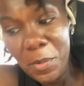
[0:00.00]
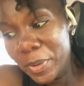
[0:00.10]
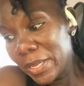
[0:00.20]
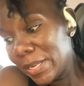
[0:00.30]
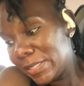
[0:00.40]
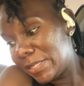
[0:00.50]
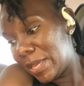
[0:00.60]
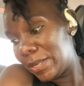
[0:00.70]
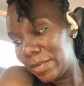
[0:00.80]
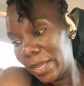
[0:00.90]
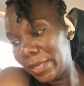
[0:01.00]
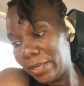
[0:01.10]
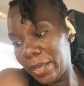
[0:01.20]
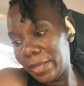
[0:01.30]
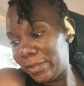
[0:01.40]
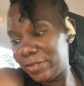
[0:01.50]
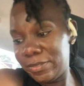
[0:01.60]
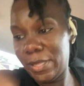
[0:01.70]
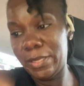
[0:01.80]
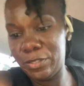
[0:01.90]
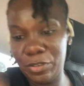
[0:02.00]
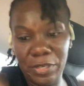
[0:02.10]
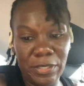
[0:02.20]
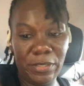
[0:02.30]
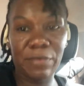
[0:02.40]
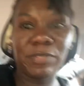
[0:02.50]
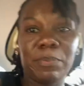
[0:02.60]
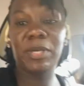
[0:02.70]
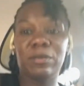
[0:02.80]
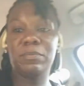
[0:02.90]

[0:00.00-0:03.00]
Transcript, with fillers: When I get excited, I, I like do crazy stuff. So let me go.